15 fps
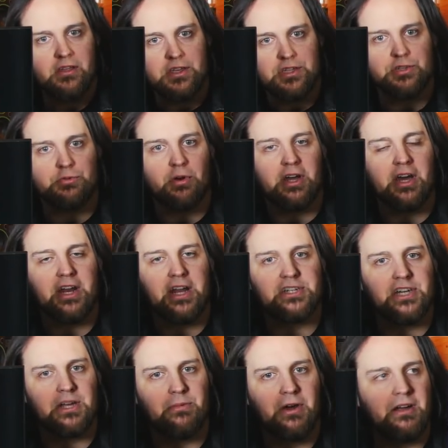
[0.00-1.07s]
This is running on
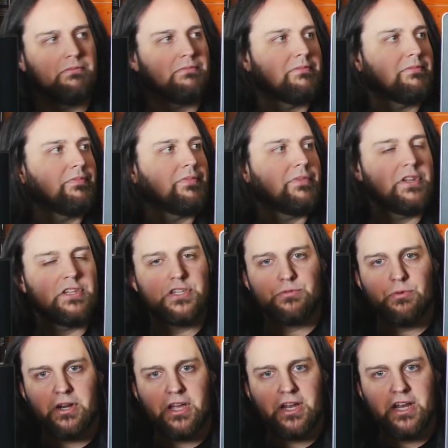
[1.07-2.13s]
HDMI. This
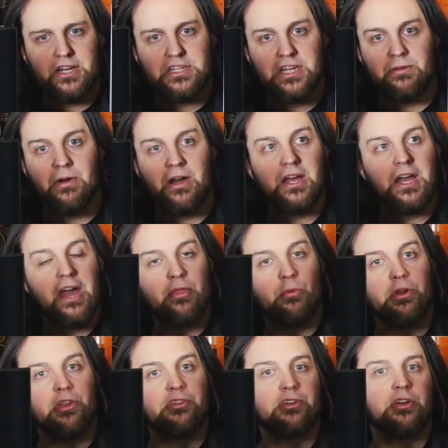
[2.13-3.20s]
is running on HDMI. And the
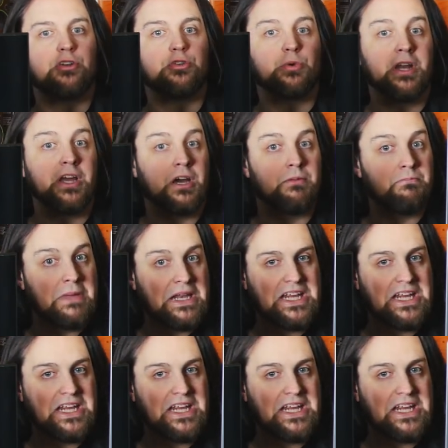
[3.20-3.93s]
one in the center is running on